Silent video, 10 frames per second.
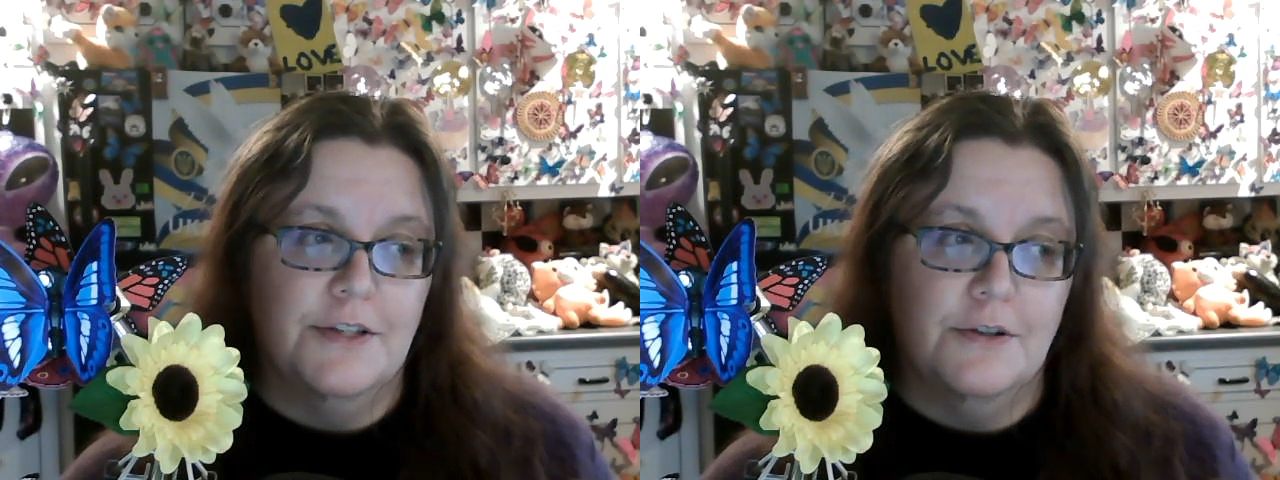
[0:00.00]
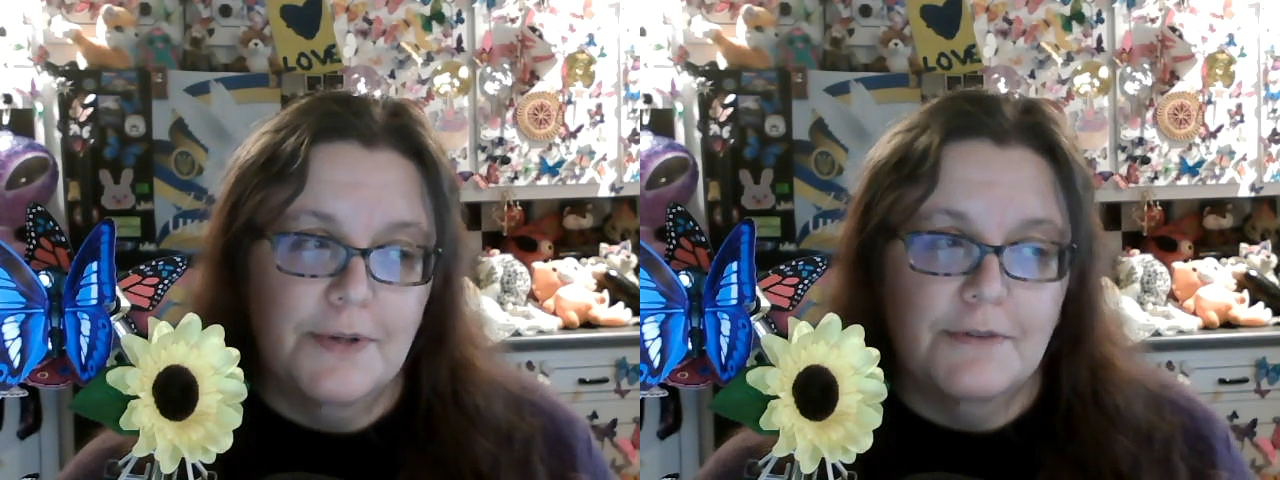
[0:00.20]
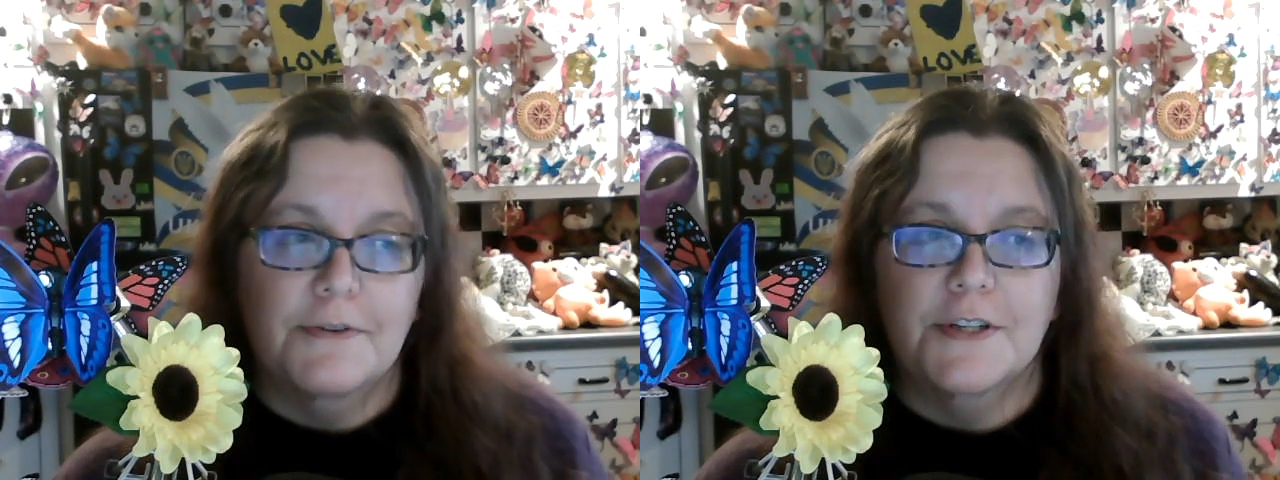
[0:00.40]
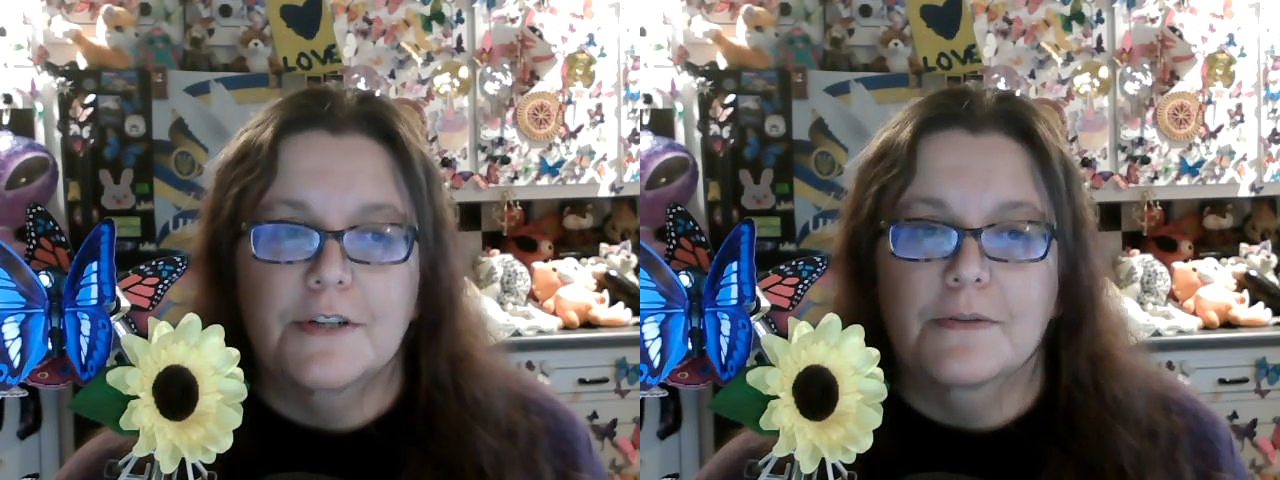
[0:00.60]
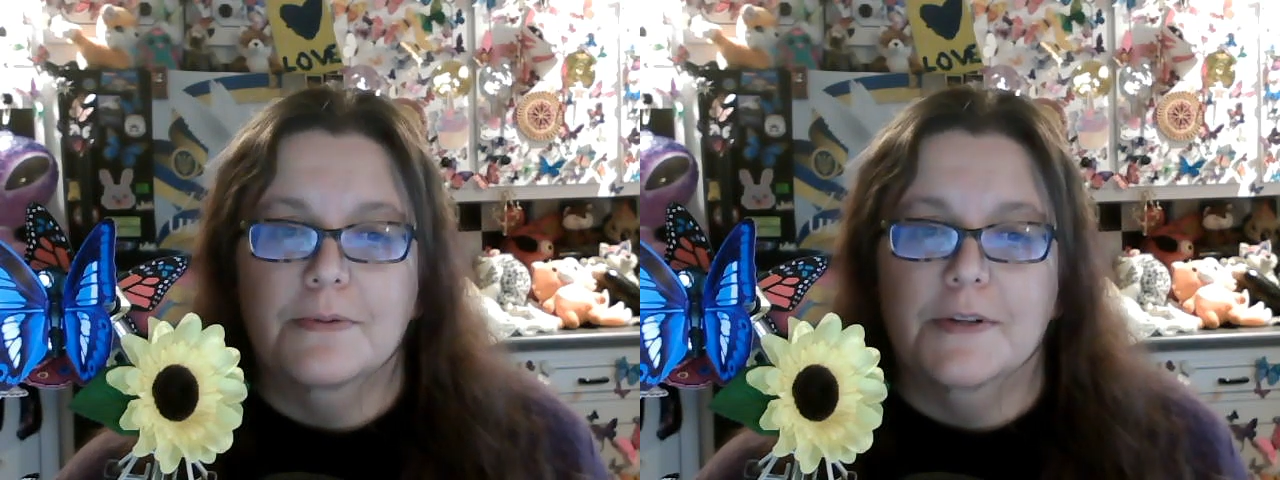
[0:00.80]
Don't be afraid to
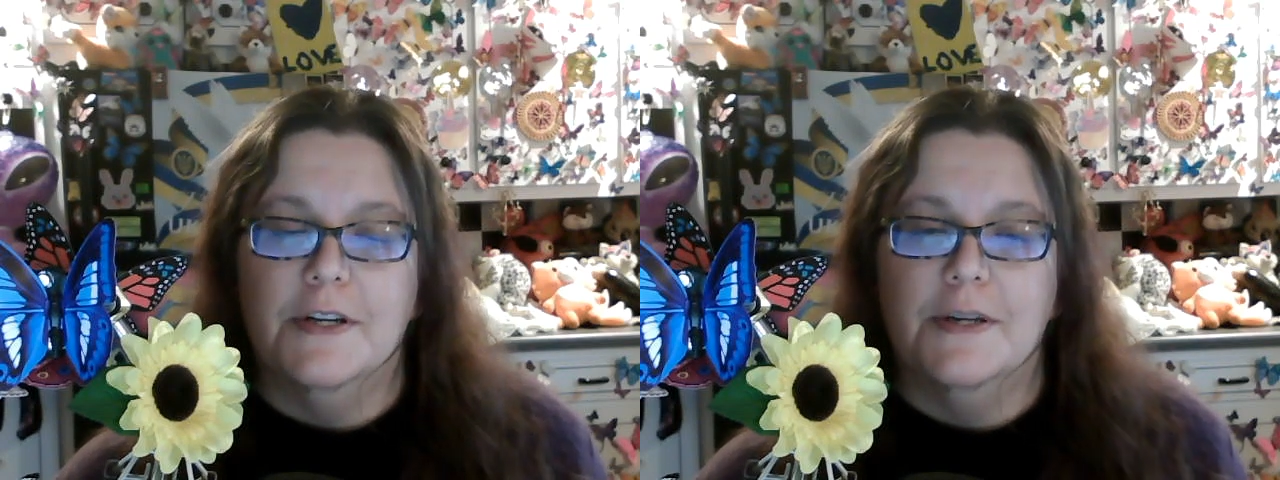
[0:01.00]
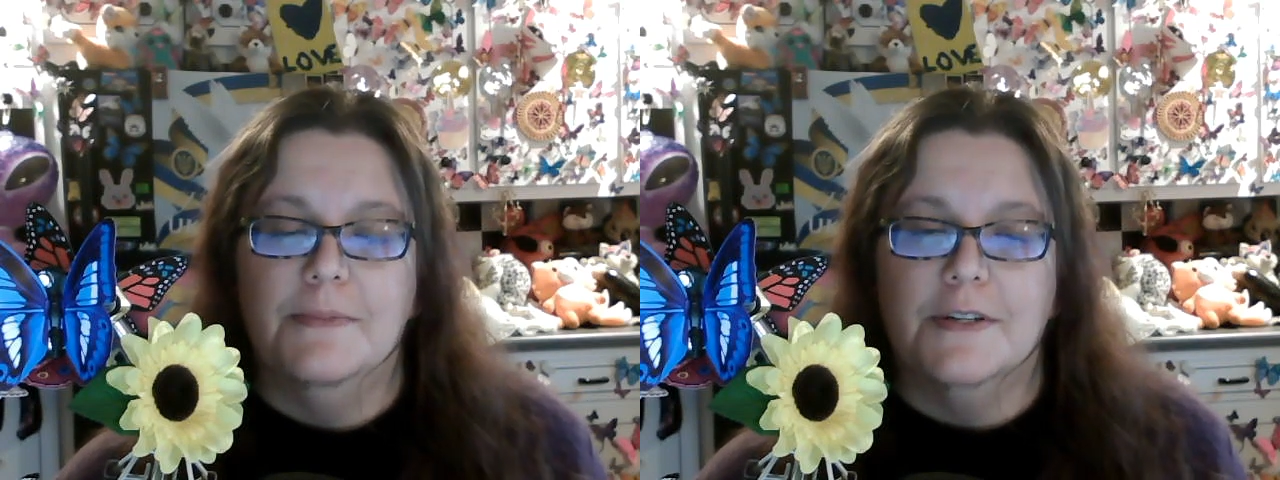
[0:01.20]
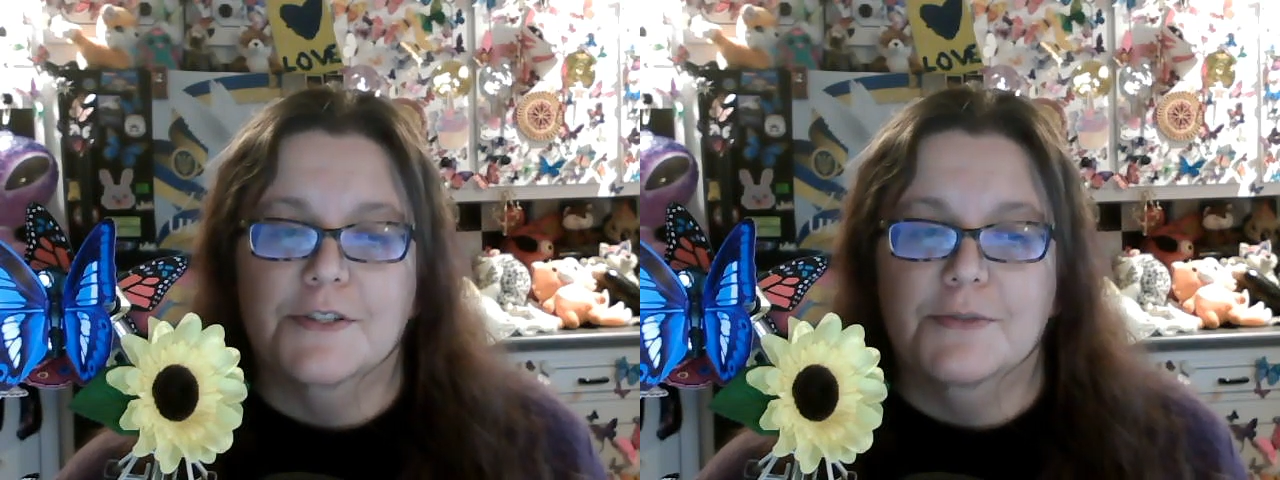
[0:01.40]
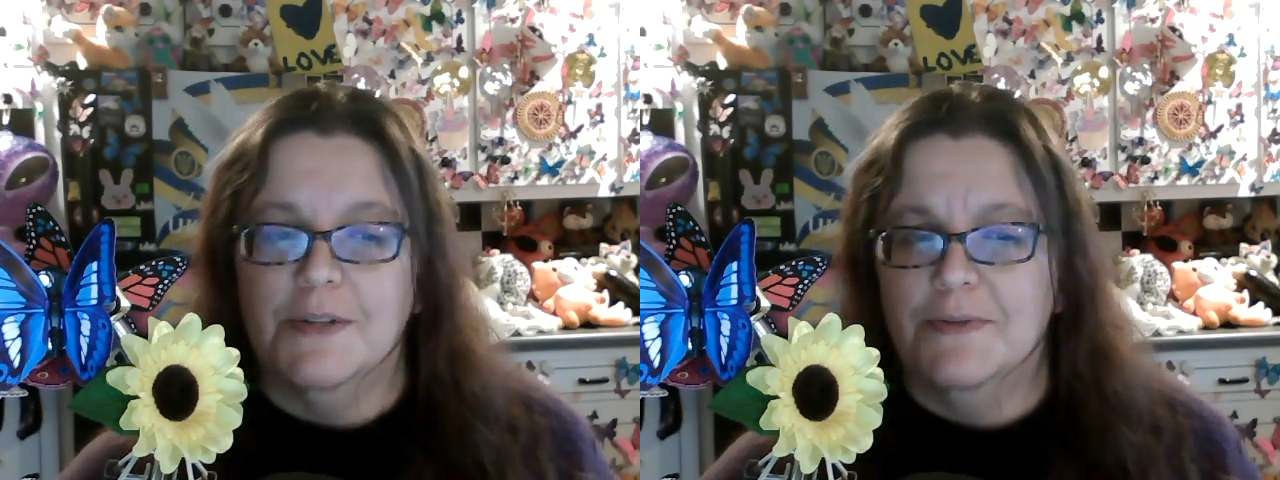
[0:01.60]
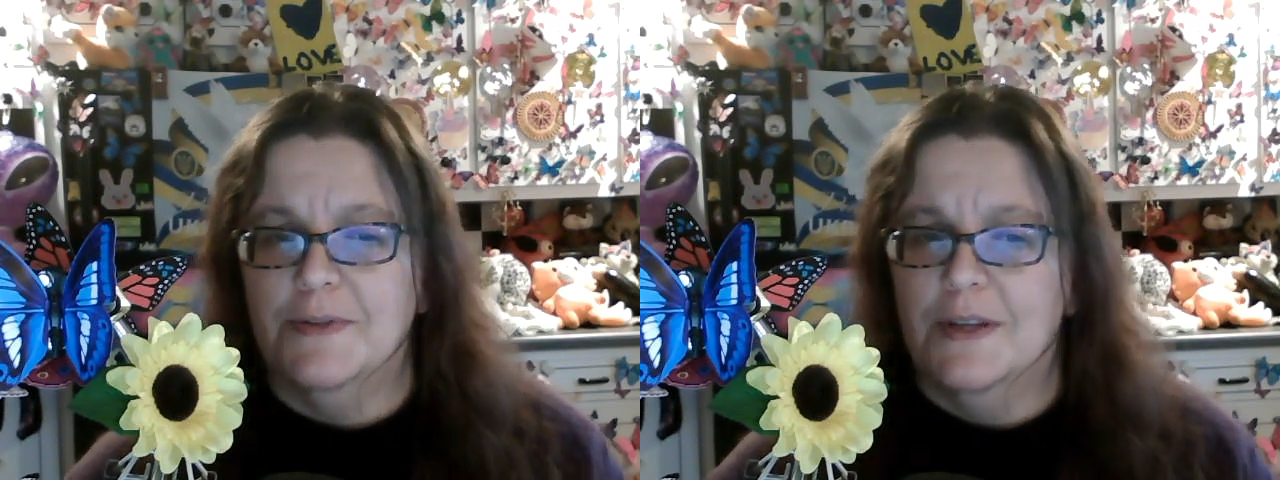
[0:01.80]
go play because you
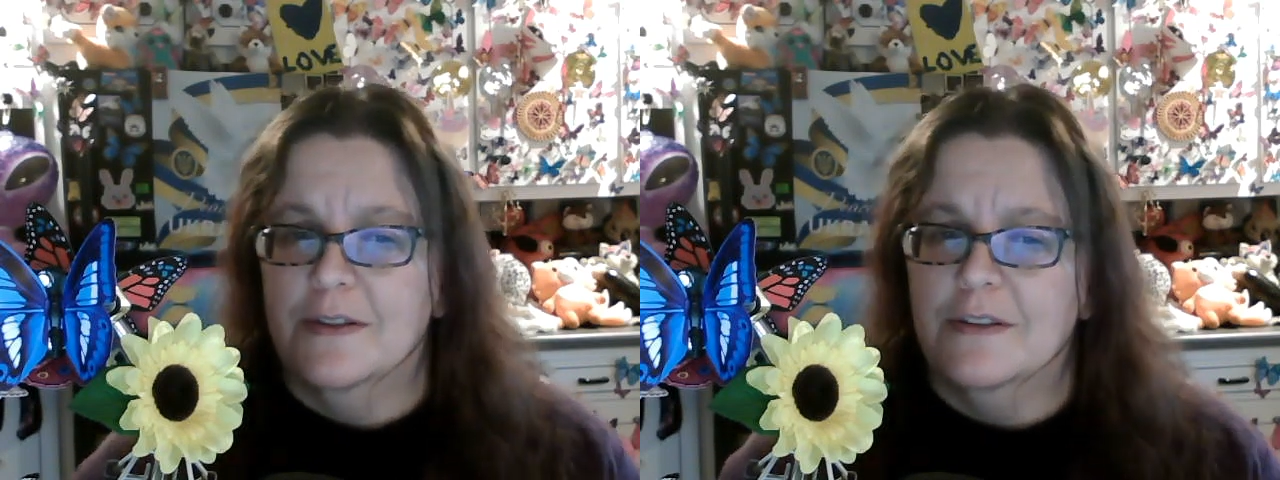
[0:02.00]
might think,